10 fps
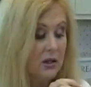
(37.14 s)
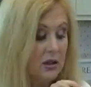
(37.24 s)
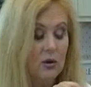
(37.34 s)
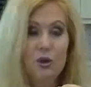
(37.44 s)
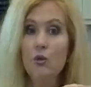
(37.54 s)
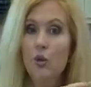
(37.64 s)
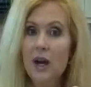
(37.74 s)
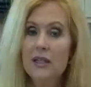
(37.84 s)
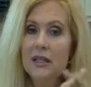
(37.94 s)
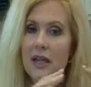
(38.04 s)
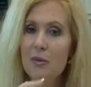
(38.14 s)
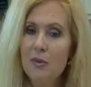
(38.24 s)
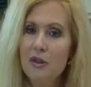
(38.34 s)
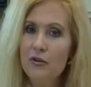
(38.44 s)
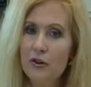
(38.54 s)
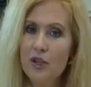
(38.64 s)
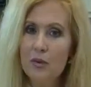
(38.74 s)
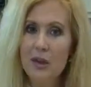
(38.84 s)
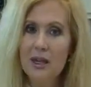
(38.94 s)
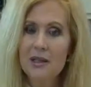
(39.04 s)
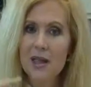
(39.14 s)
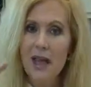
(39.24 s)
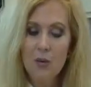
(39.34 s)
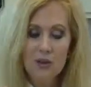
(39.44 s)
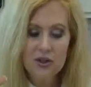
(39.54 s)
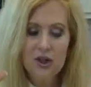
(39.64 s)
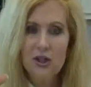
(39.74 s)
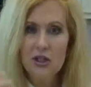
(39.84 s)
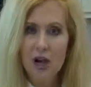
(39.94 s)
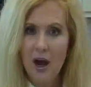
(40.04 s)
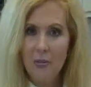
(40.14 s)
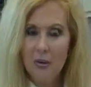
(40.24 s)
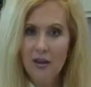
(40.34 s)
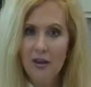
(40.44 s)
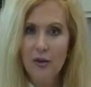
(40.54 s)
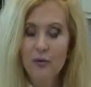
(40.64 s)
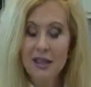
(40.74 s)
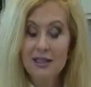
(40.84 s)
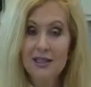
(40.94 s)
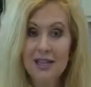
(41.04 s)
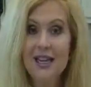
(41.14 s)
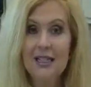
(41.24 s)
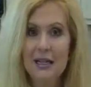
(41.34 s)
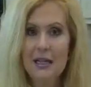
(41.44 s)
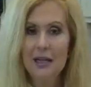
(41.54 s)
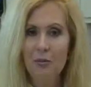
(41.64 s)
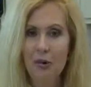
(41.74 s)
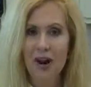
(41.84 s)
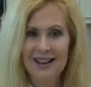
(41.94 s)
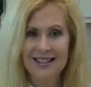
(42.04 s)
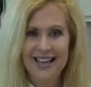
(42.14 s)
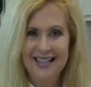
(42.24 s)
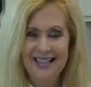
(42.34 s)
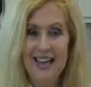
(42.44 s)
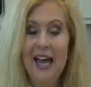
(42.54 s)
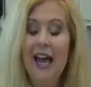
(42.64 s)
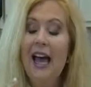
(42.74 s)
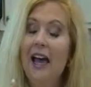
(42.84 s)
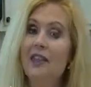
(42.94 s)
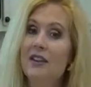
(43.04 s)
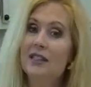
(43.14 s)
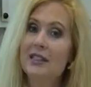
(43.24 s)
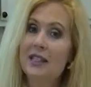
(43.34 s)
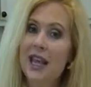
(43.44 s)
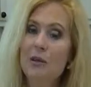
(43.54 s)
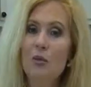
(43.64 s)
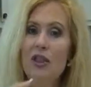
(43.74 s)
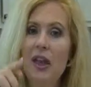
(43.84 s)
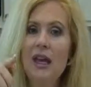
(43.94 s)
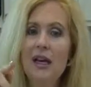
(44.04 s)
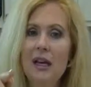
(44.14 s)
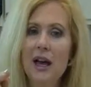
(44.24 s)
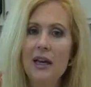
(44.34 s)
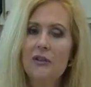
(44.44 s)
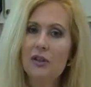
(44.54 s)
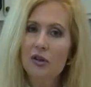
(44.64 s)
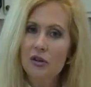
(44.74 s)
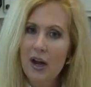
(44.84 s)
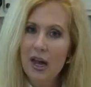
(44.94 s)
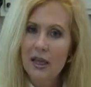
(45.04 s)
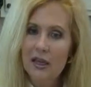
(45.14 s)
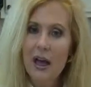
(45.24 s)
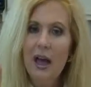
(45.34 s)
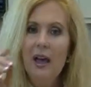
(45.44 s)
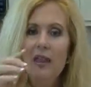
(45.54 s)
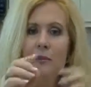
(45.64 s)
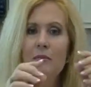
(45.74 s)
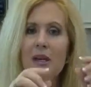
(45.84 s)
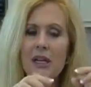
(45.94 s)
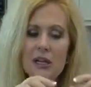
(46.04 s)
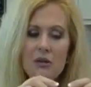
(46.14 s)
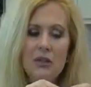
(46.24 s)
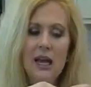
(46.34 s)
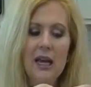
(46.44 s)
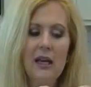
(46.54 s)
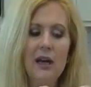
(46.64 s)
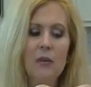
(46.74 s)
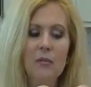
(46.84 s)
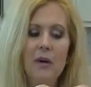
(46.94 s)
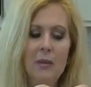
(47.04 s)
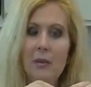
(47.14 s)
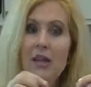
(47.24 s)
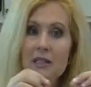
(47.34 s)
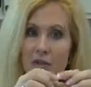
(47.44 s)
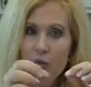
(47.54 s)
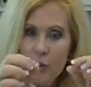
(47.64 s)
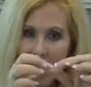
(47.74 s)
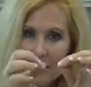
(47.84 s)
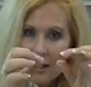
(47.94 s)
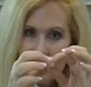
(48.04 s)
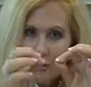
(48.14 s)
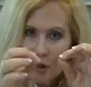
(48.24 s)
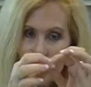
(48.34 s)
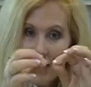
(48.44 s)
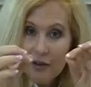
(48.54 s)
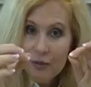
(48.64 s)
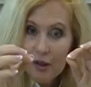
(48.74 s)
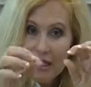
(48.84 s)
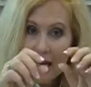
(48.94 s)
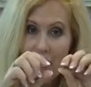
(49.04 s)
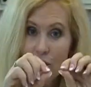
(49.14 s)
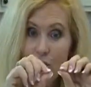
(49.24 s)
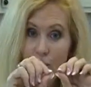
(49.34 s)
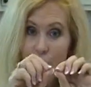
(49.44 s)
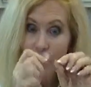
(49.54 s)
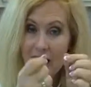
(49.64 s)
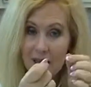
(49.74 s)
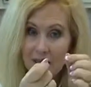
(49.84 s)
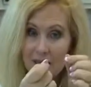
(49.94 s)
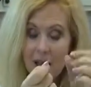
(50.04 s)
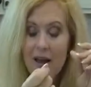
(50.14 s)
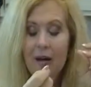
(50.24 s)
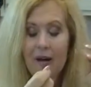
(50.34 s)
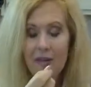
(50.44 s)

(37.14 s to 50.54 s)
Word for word: So you want to keep them in the freezer because that will stop the rancidity process. And the same with any kind of a grain. The minute you take a piece of wheat, a little grain of wheat, and you break it,